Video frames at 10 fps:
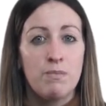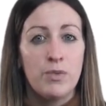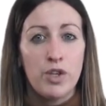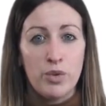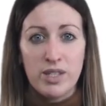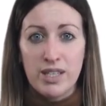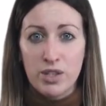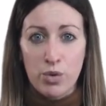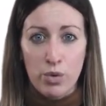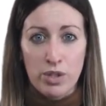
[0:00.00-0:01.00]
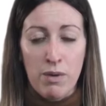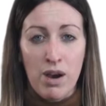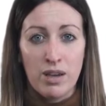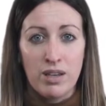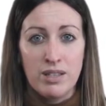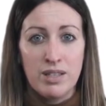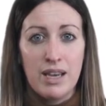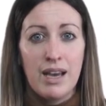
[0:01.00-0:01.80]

use discourse markers,